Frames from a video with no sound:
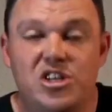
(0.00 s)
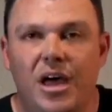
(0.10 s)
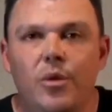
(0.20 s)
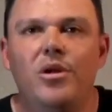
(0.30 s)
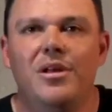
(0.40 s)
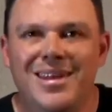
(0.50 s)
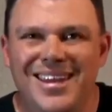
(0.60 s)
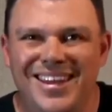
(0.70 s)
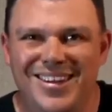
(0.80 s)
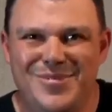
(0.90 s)
they will
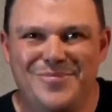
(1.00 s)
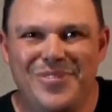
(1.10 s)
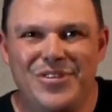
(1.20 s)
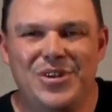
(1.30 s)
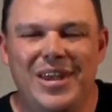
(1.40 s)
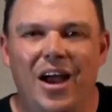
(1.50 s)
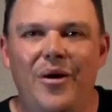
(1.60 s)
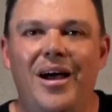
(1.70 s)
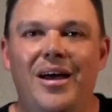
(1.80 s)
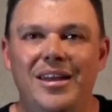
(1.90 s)
need to
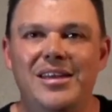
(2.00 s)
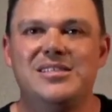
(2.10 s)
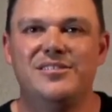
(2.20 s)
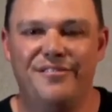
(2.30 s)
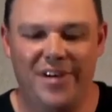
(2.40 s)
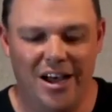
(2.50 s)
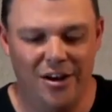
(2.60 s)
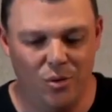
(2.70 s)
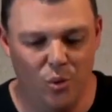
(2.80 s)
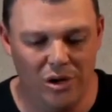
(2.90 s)
carry out his
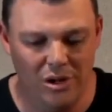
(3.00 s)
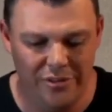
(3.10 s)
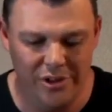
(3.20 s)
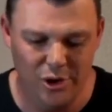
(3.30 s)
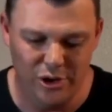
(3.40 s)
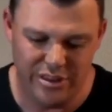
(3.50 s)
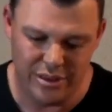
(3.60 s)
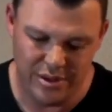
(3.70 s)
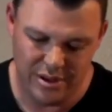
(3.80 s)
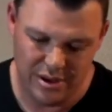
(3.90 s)
divine will on the earth.
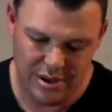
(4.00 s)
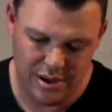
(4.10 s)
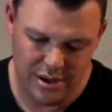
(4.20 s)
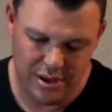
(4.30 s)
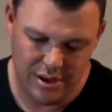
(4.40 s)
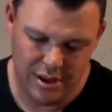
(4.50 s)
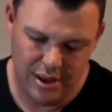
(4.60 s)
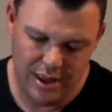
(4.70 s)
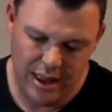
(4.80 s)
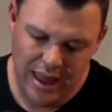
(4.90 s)

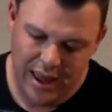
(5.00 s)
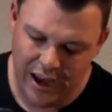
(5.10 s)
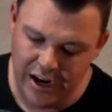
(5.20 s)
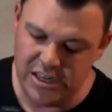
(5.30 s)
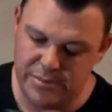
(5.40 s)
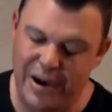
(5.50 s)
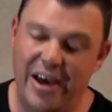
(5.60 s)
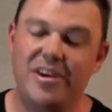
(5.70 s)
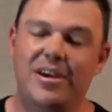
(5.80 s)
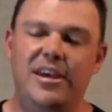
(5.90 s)
And it is by
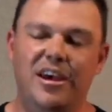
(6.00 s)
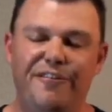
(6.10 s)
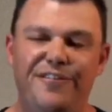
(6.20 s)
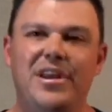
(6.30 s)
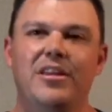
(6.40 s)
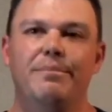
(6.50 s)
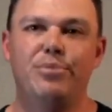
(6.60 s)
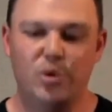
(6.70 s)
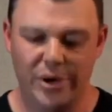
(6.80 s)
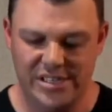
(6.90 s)
the gift and the
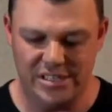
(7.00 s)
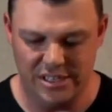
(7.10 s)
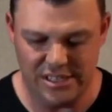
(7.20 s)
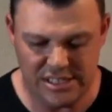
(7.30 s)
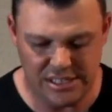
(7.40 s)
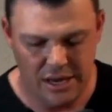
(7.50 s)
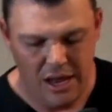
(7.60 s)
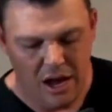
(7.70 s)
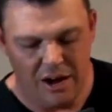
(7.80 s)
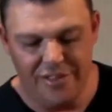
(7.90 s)
presence
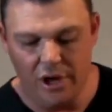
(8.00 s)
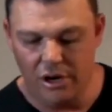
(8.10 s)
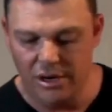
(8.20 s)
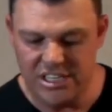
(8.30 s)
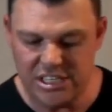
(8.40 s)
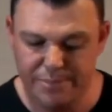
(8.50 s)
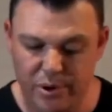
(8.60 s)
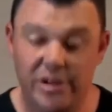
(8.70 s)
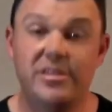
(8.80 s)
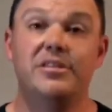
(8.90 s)
of the Holy
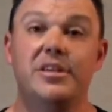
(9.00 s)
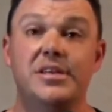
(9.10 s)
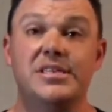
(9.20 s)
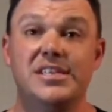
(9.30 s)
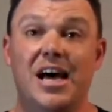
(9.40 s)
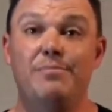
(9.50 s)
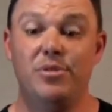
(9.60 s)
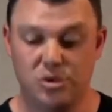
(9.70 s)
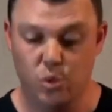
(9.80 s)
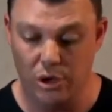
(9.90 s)
Spirit that the
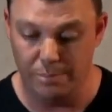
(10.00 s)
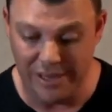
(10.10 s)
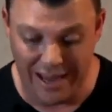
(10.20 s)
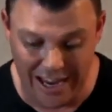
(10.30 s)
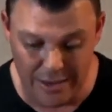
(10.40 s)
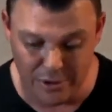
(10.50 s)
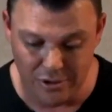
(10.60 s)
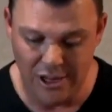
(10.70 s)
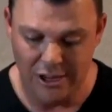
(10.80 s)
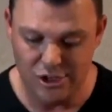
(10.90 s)
disciples will be
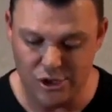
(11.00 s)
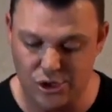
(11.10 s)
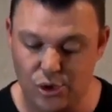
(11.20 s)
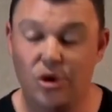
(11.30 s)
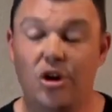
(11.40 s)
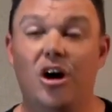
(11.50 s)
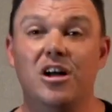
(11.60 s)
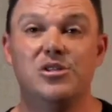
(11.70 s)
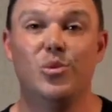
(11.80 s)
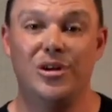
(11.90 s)
able to do
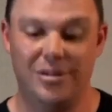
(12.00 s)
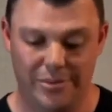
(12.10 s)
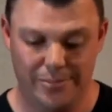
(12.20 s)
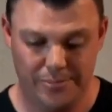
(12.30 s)
God's will.